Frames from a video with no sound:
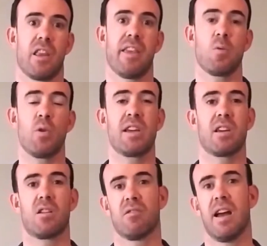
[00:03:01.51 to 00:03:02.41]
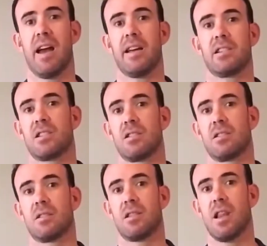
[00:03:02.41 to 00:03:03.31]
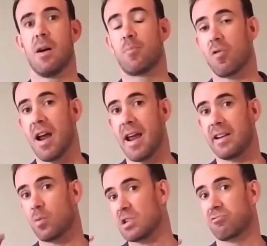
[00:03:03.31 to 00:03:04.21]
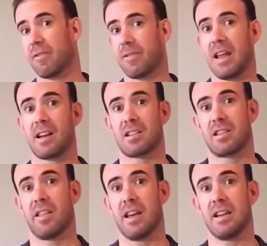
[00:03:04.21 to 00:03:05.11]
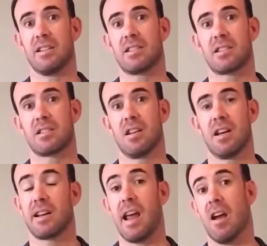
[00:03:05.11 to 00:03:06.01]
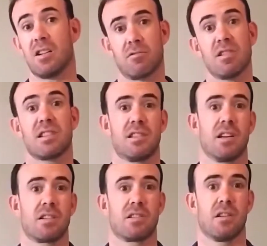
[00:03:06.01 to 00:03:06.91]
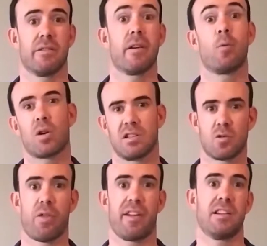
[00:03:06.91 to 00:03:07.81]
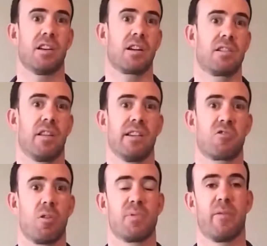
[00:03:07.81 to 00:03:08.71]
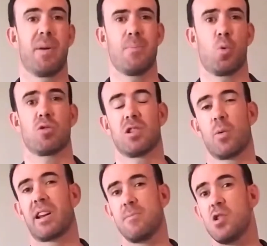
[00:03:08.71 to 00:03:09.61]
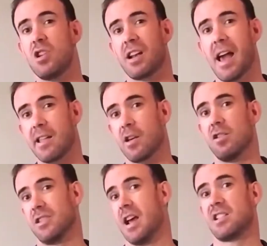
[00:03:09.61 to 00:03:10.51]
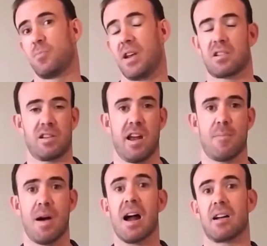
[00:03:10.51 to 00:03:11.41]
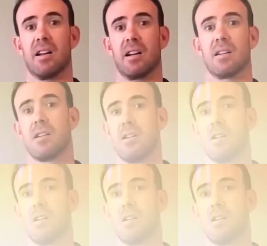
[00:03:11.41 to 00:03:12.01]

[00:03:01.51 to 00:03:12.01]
So then we can create a brand which reflects these characteristics of what is authentic to these groups of people. So we communicate those aspects in our marketing.